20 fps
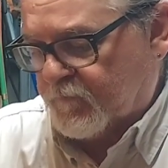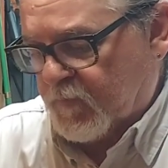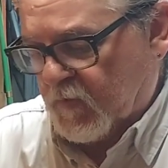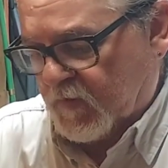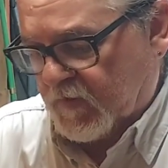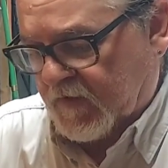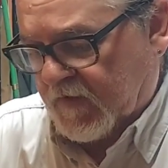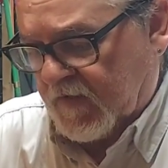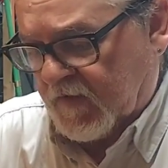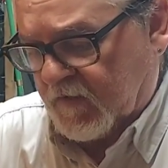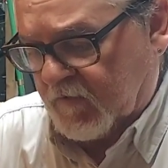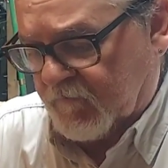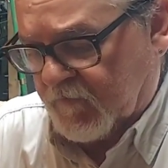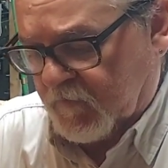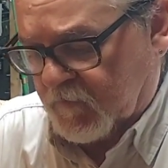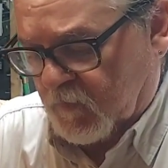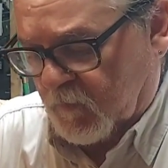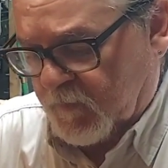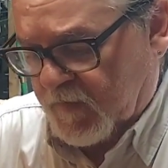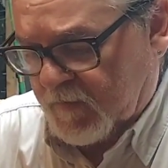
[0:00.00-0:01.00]
putting
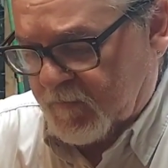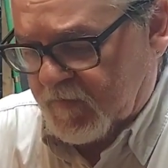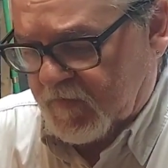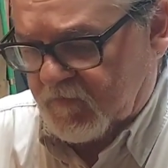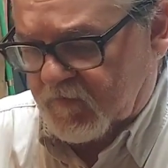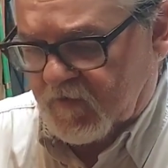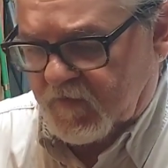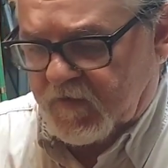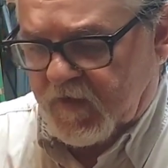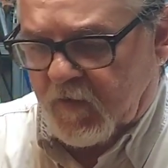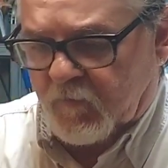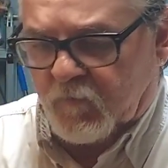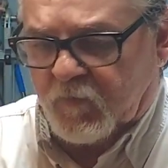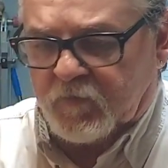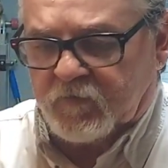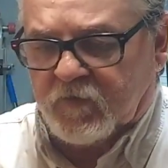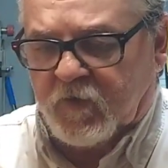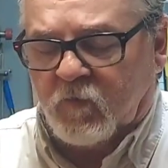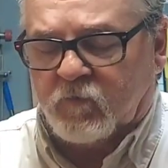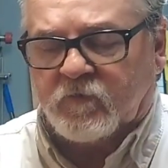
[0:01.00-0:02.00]
individual BBs in. They
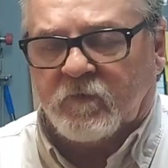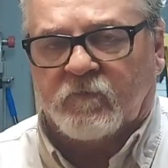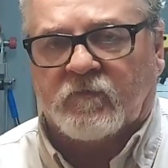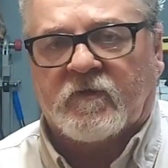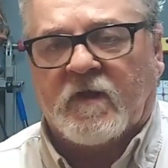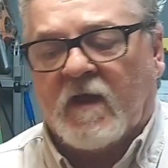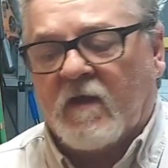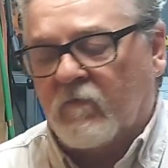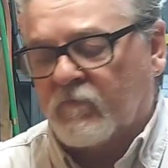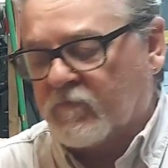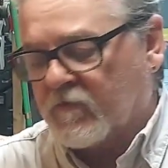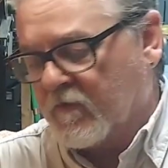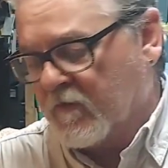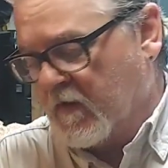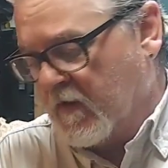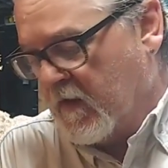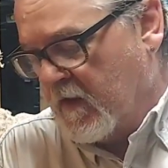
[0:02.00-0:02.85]
load themselves.